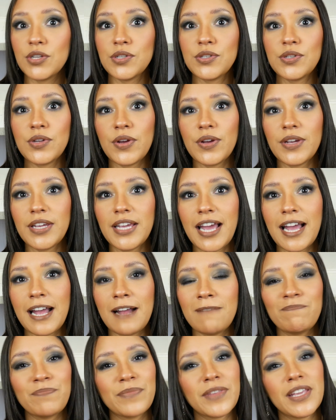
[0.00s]
So
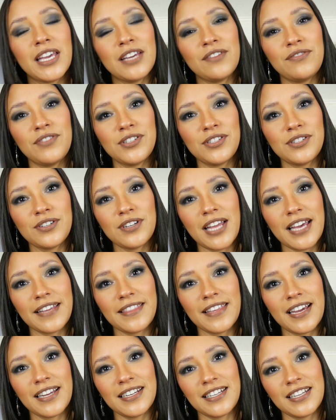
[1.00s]
yeah, if you do
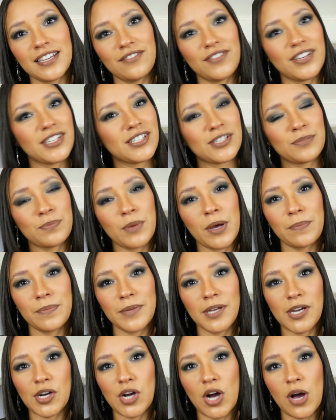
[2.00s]
like the idea of it, just
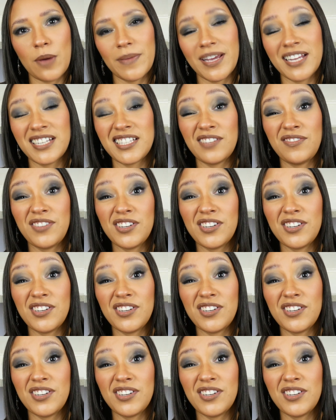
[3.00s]
pop me a comment.